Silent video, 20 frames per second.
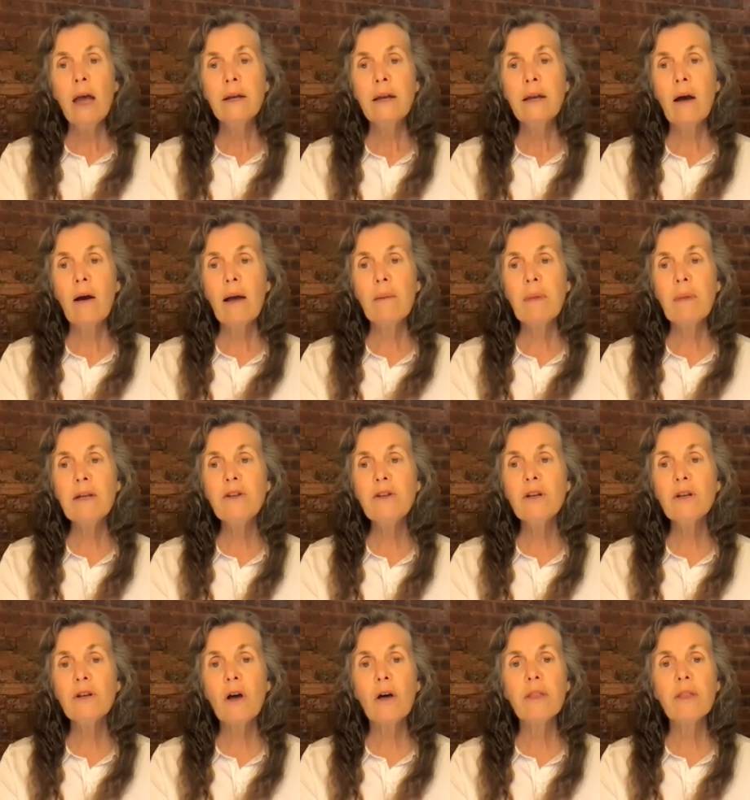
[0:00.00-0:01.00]
Now, I
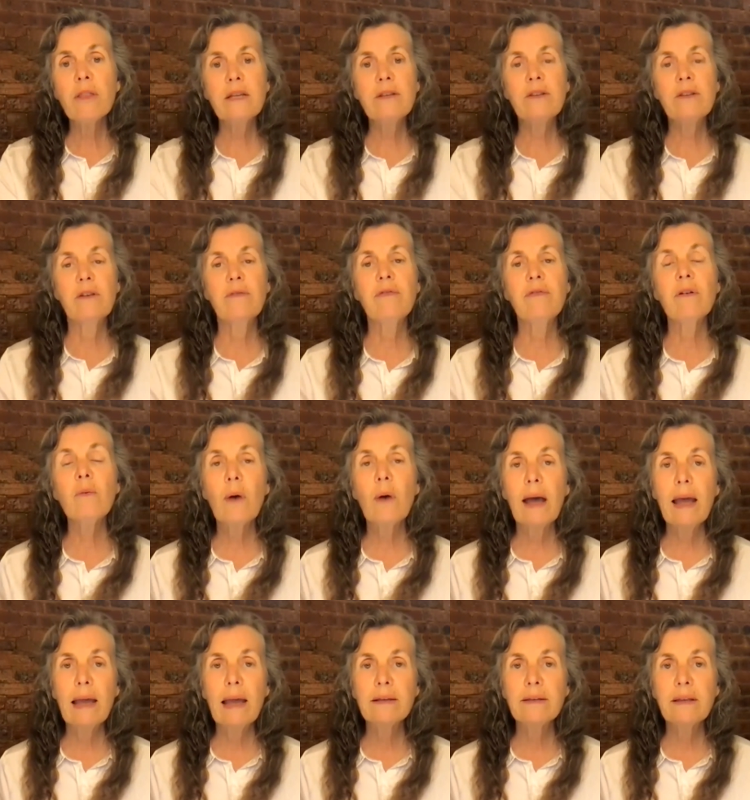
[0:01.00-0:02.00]
mentioned all these different
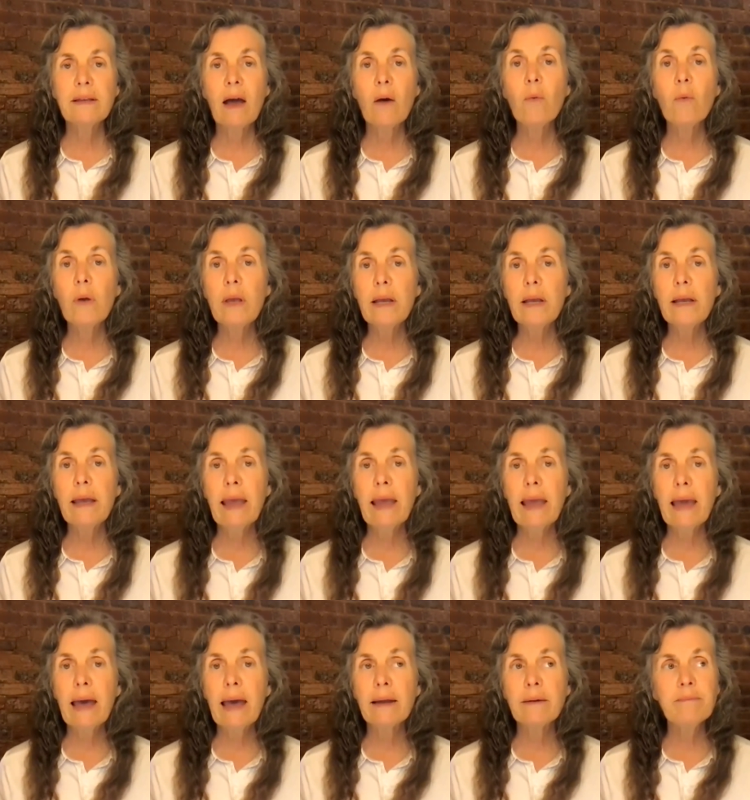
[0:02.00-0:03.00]
ways that we
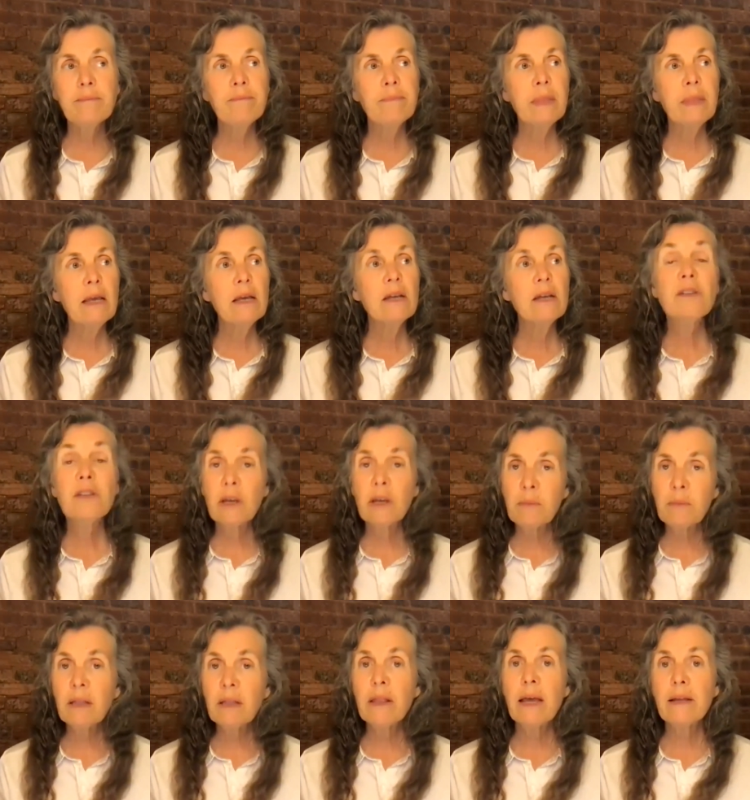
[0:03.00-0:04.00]
can
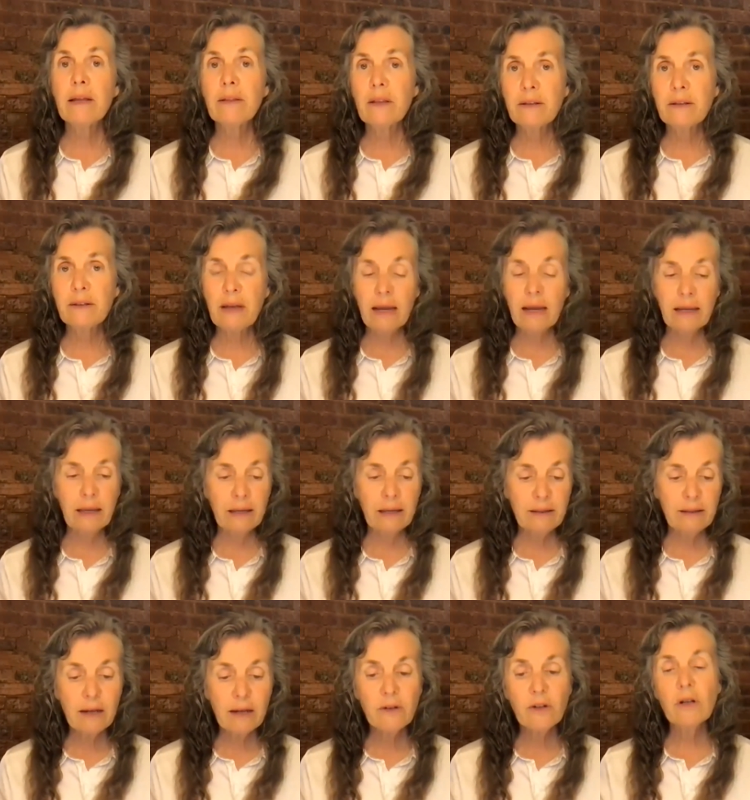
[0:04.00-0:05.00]
stimulate the psychic
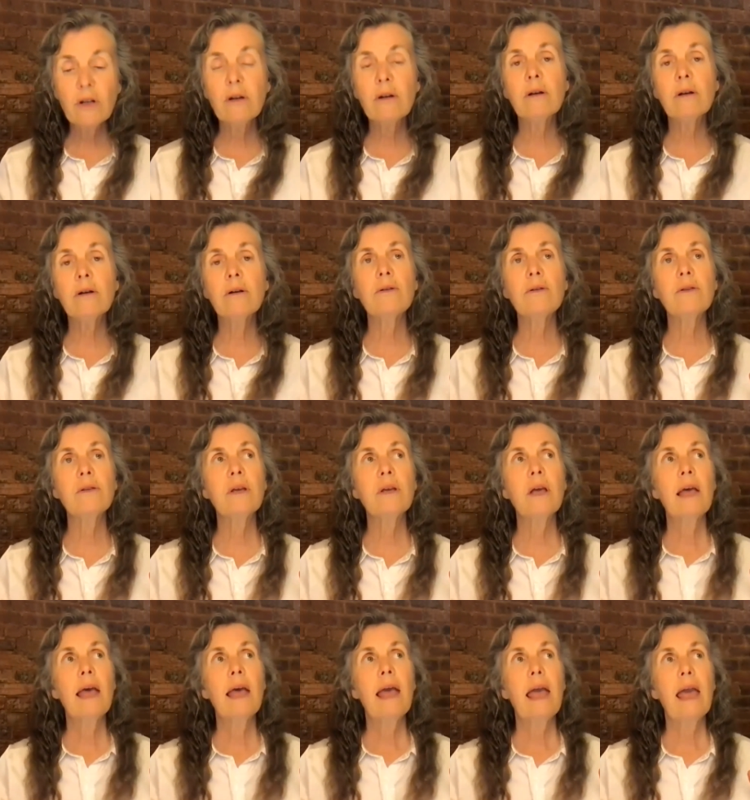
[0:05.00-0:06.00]
centers,
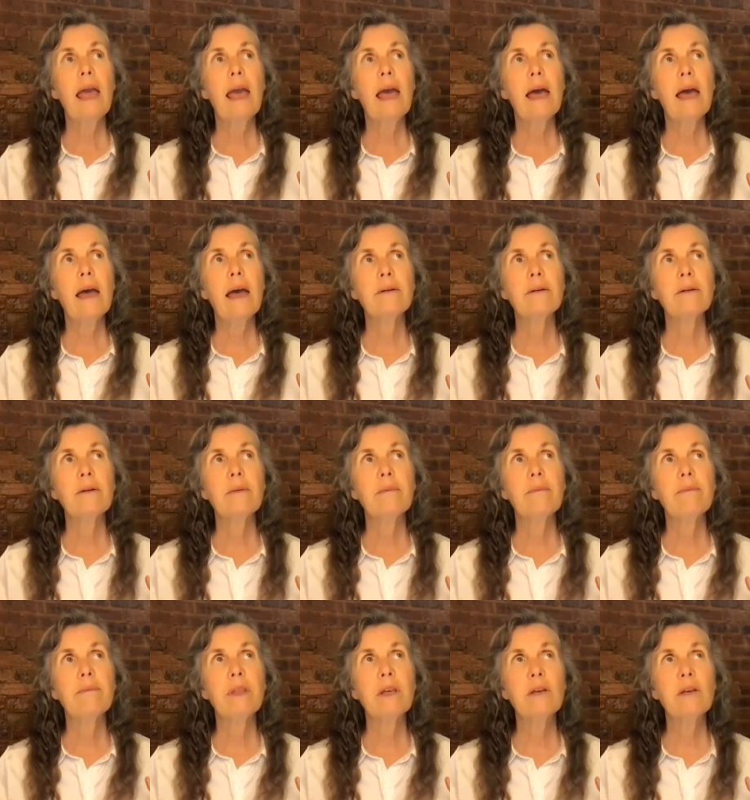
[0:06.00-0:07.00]
and
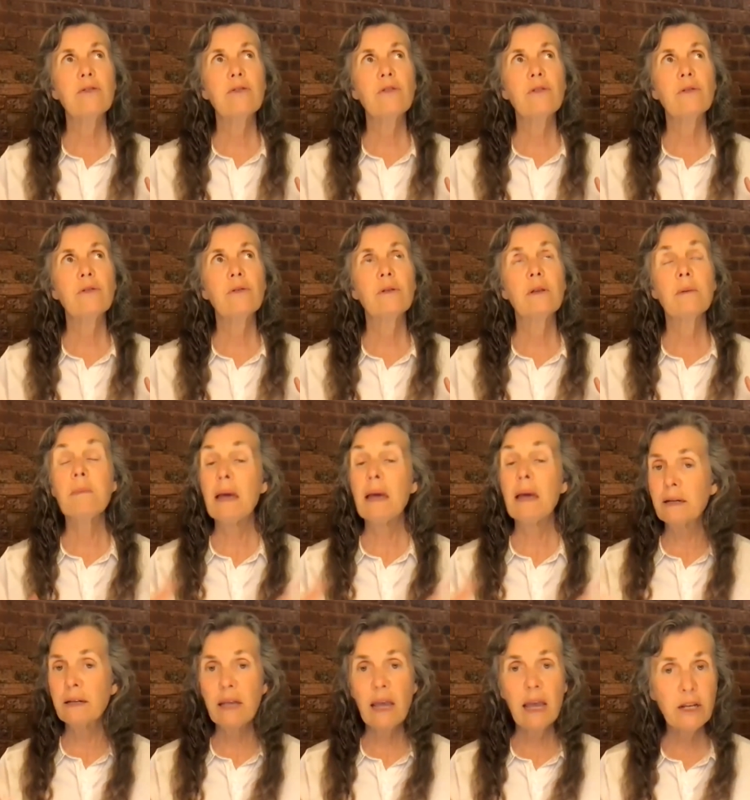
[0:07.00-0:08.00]
this the
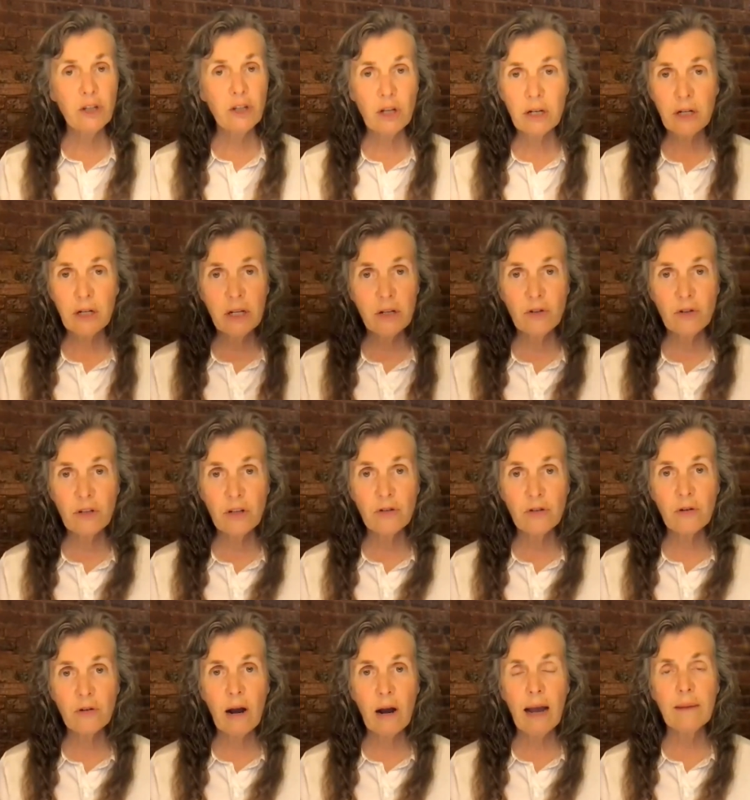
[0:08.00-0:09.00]
meditation is
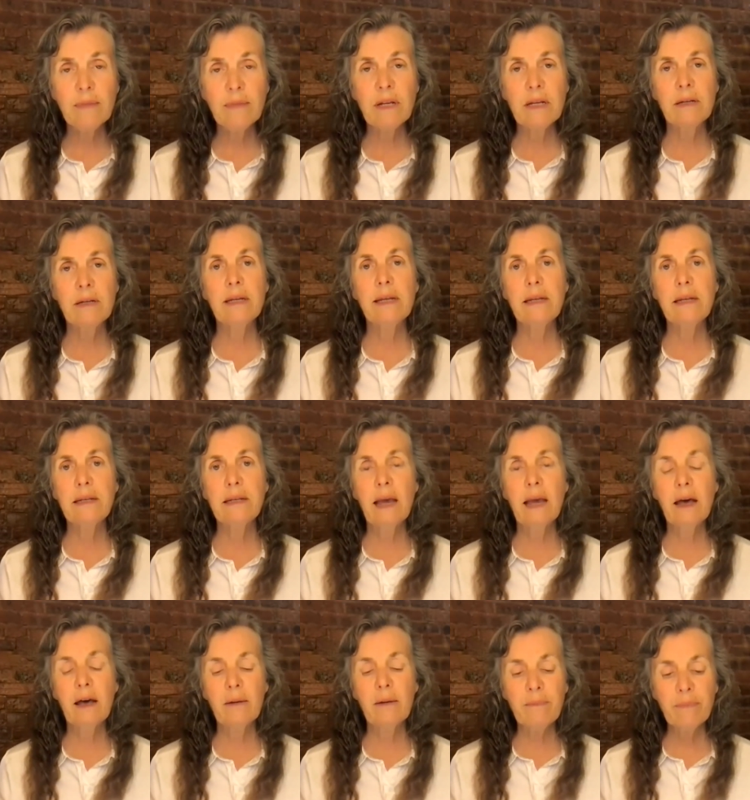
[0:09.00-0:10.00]
described in
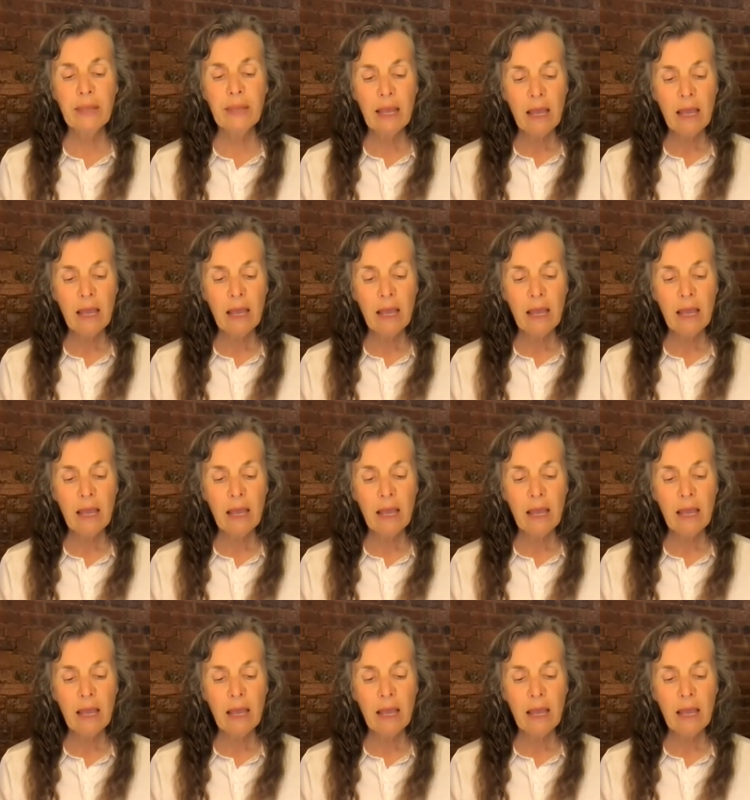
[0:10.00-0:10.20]
detail.